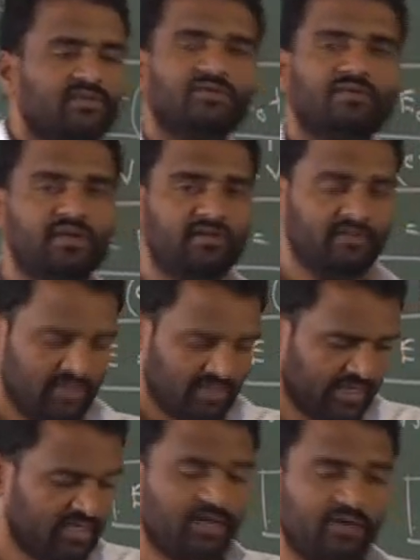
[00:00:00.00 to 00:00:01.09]
Okay,
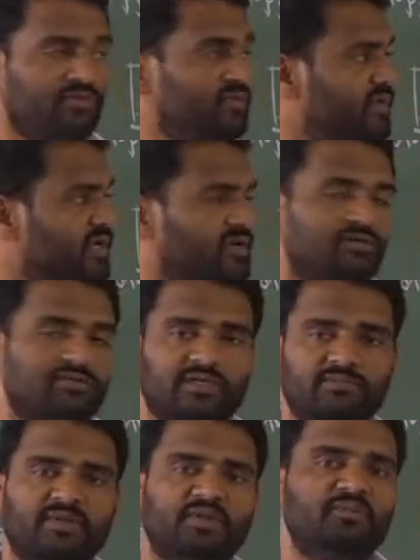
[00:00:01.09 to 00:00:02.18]
right. Now we will work out
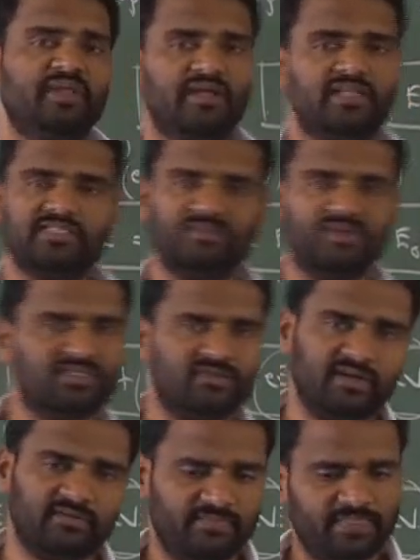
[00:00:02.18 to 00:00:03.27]
some numericals based
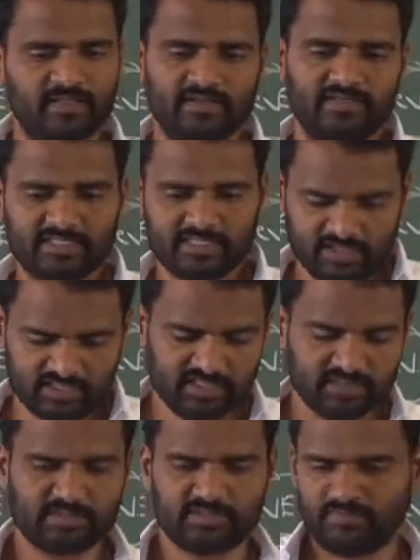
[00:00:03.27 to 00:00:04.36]
on these
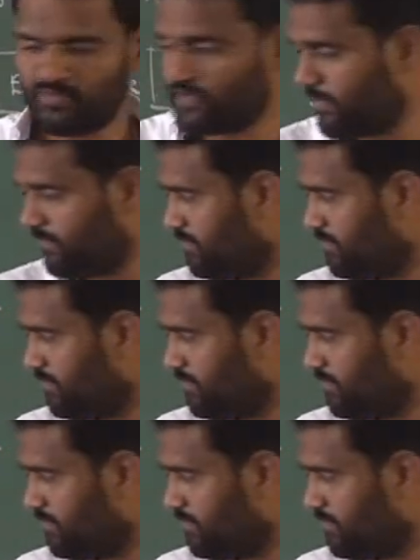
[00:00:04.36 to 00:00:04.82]
concepts. Okay,